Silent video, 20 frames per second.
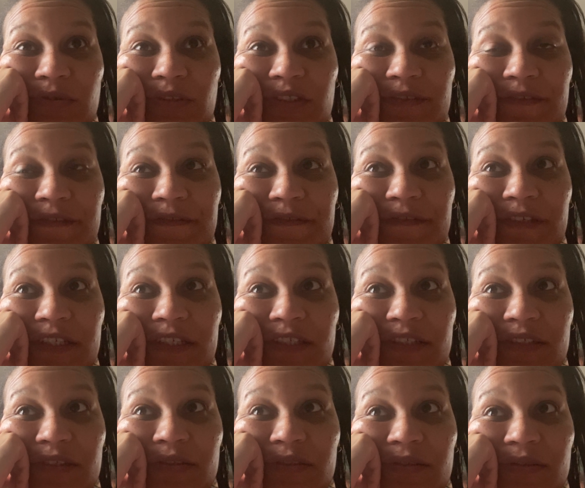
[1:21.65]
She
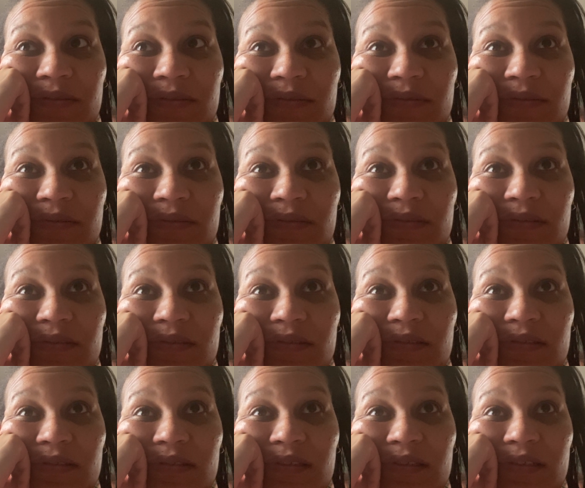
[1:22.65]
fell
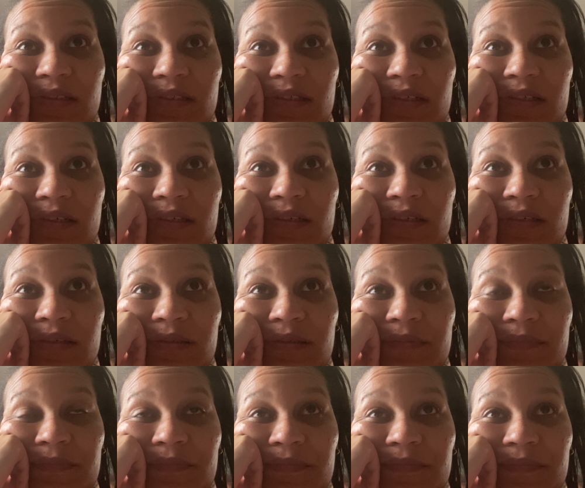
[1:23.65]

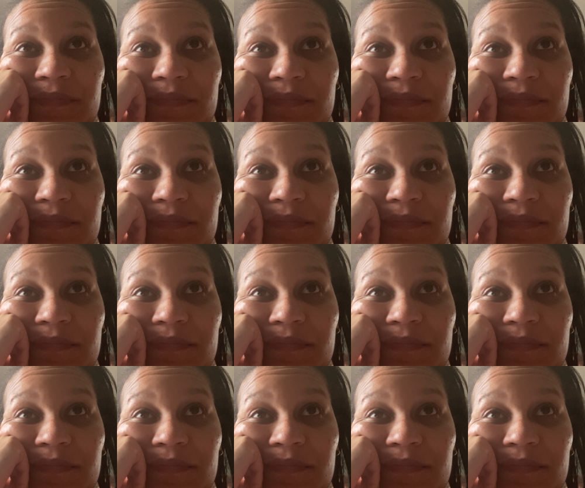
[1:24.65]
um